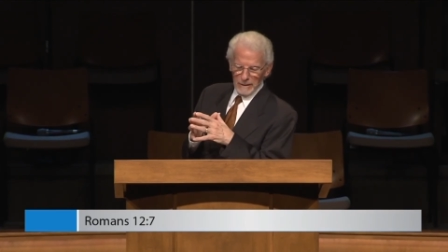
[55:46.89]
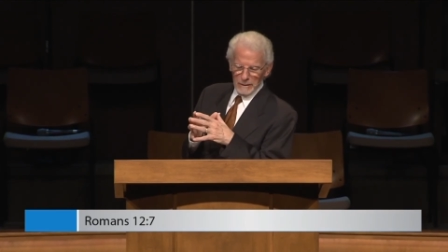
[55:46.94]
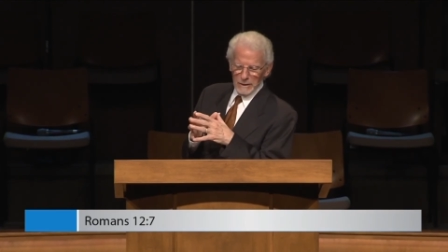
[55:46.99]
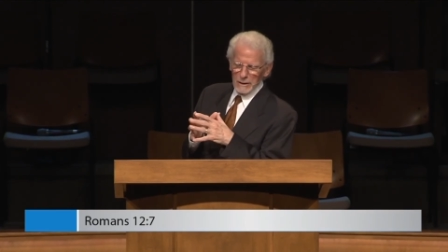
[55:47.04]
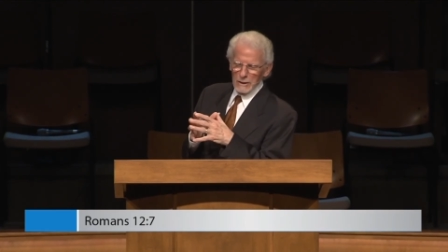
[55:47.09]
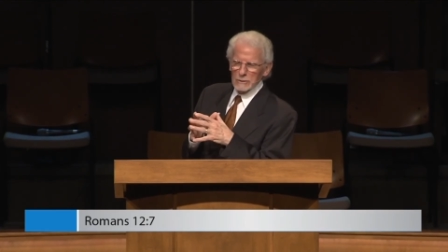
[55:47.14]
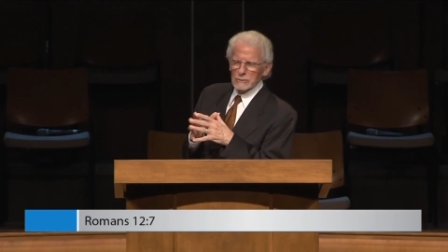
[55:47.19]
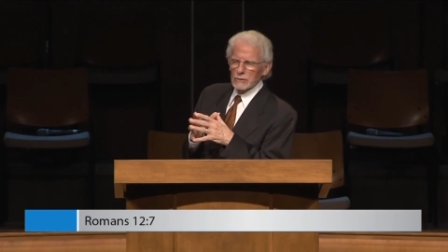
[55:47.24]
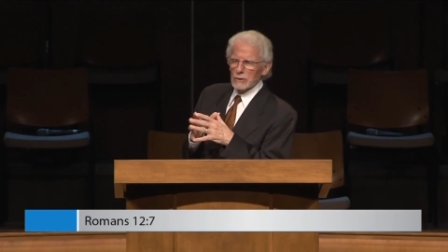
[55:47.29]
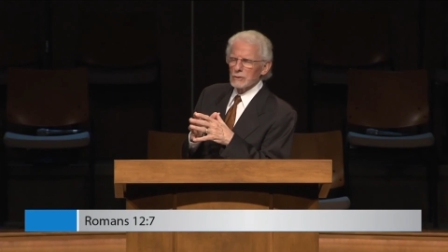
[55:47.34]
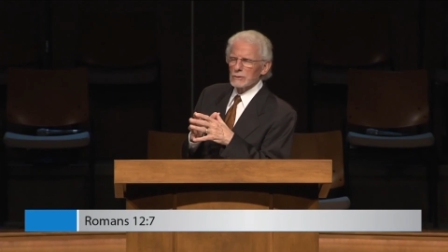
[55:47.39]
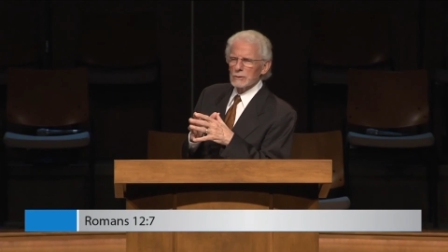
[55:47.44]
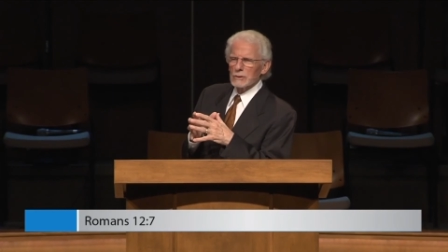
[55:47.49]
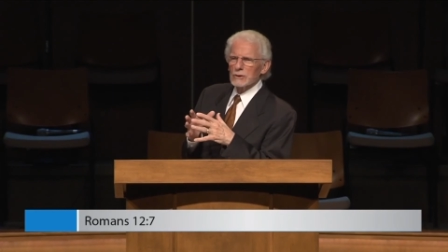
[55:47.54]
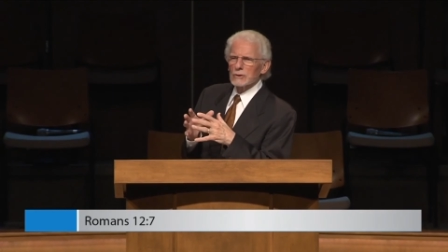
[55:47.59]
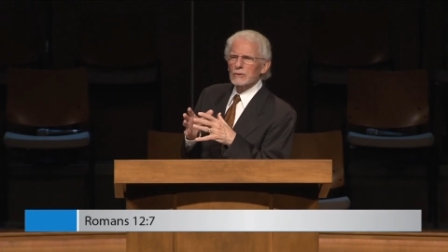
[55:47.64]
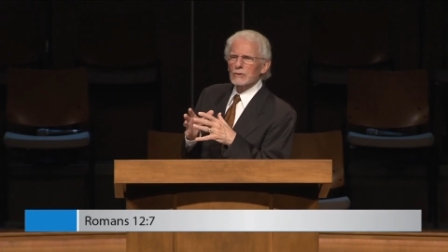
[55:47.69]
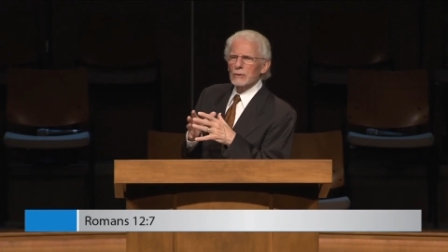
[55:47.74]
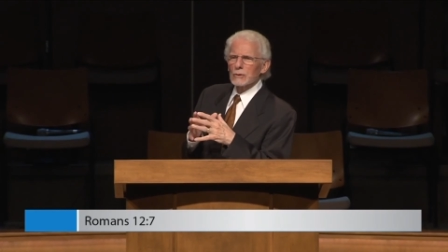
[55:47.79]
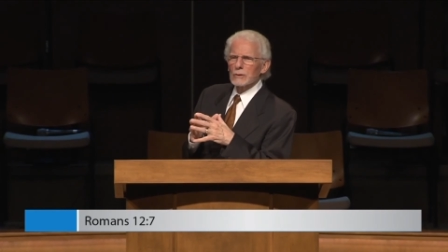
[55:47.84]
You know, as soon as
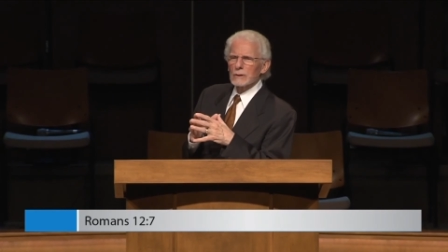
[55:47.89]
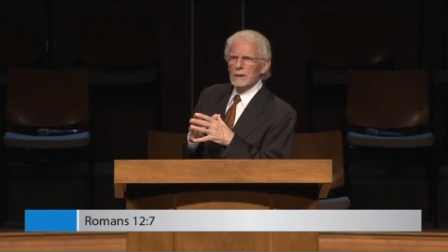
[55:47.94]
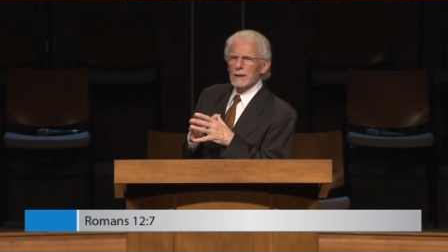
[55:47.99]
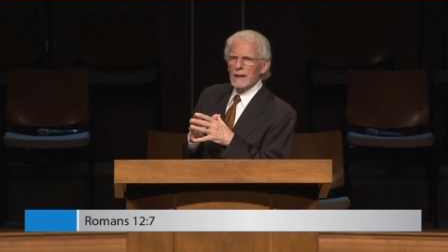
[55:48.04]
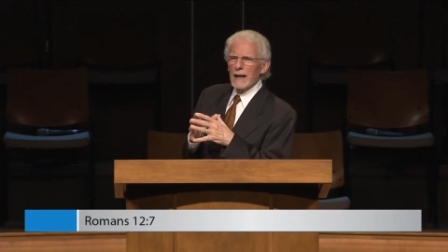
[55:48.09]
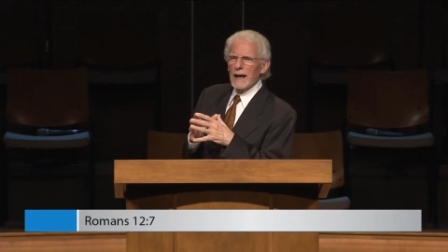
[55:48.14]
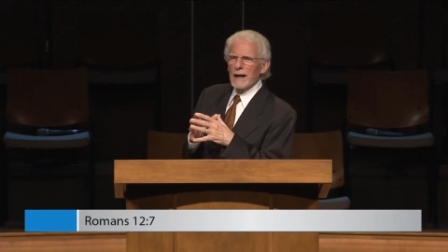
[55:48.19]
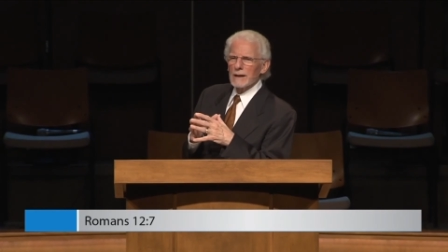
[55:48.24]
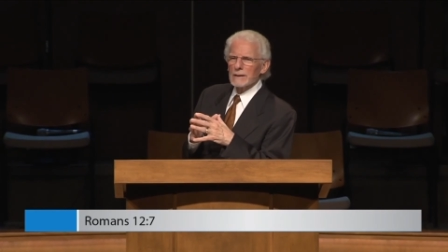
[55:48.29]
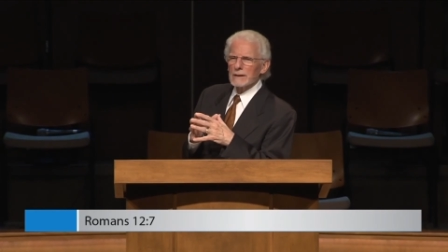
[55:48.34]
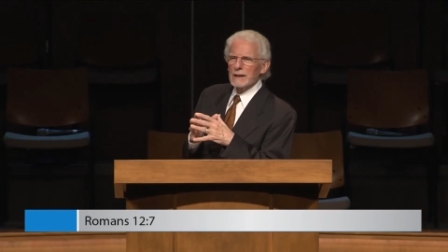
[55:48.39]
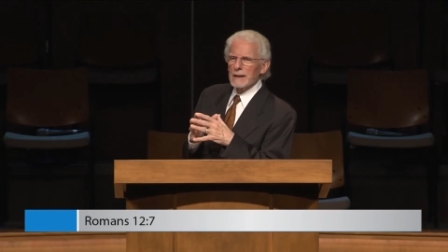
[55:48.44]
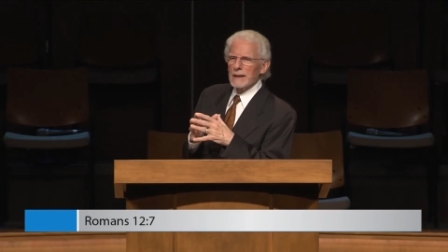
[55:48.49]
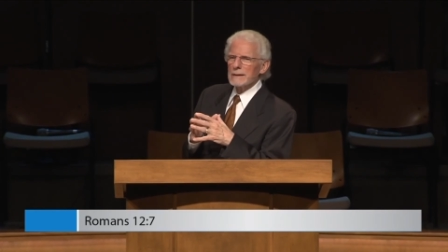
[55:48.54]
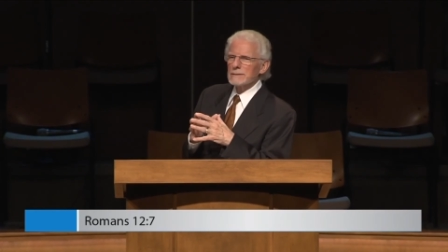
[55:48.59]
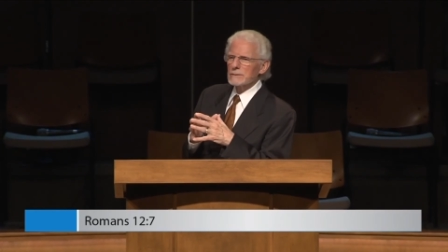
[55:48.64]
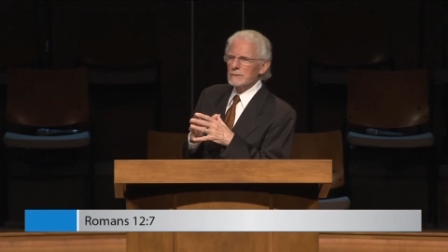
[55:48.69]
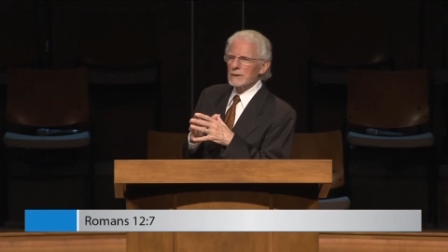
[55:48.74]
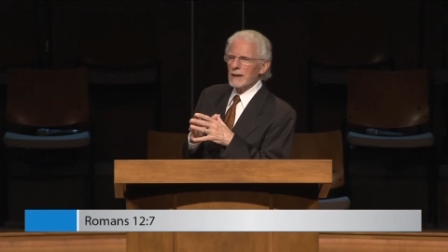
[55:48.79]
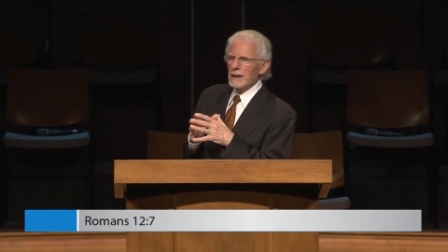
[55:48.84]
you sort it out, it
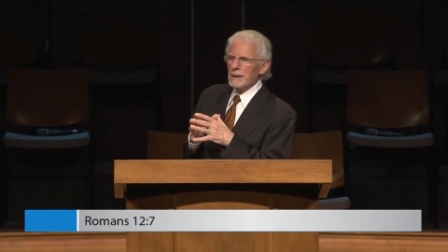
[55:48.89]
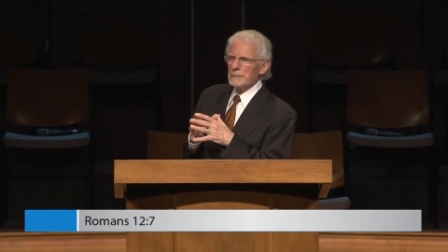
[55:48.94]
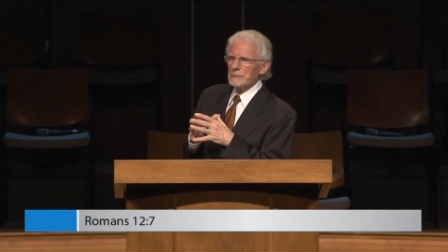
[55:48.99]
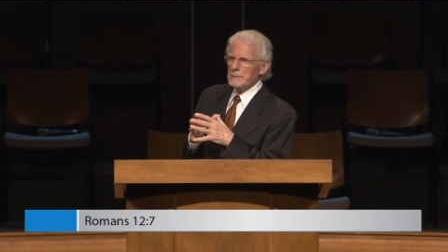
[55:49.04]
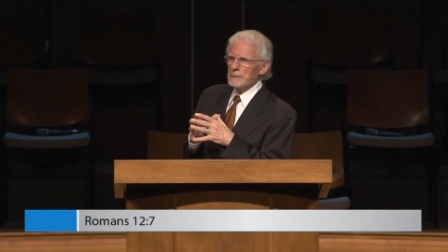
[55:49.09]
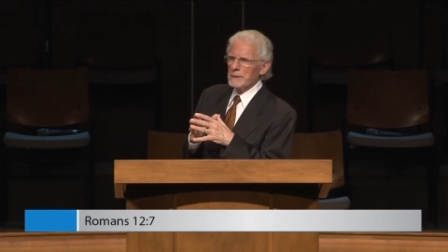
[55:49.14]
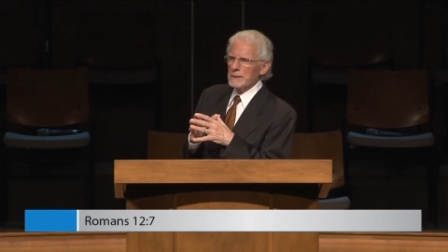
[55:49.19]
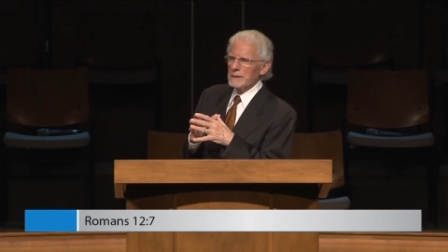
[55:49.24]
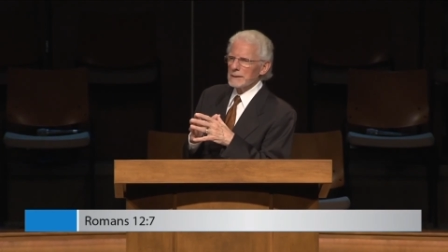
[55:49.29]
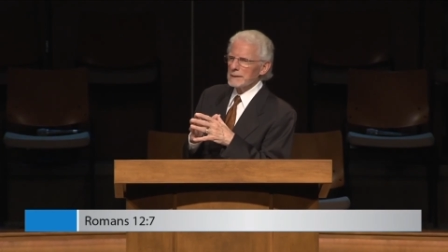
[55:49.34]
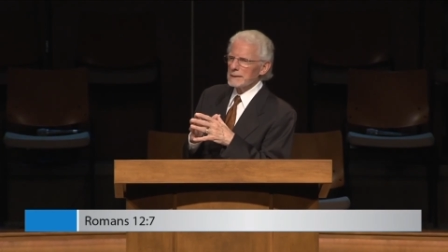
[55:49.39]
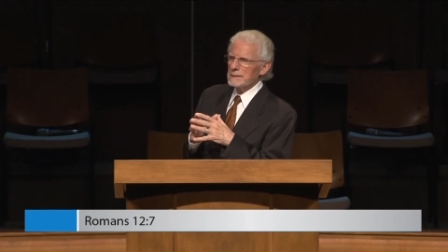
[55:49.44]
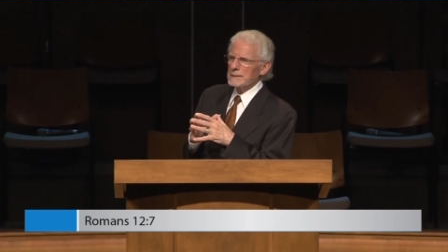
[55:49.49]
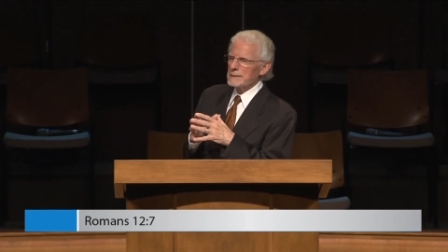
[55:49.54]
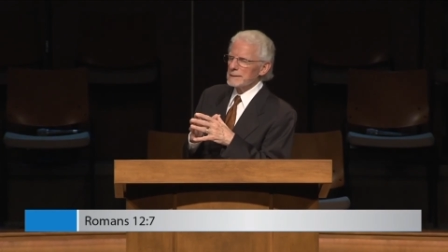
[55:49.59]
ends up.